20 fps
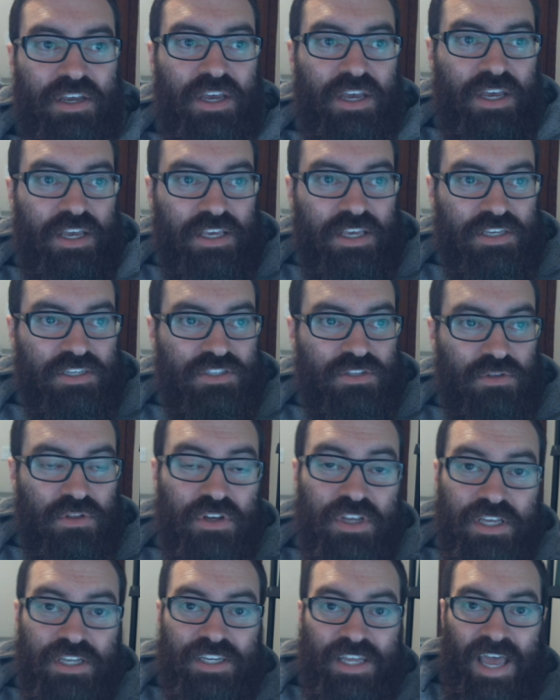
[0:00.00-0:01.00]
is to
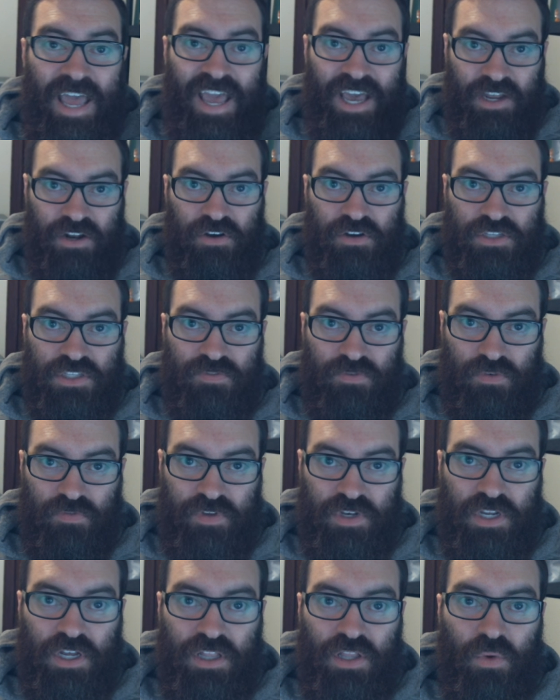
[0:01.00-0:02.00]
look into add-ons for
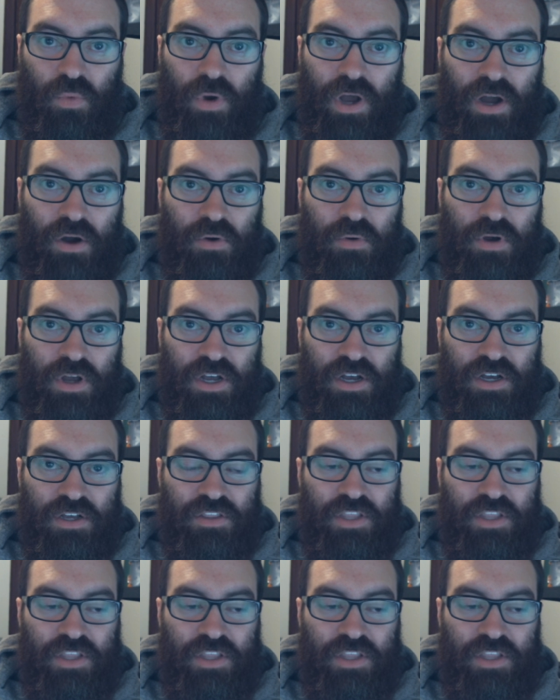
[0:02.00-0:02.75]
Vanilla WoW.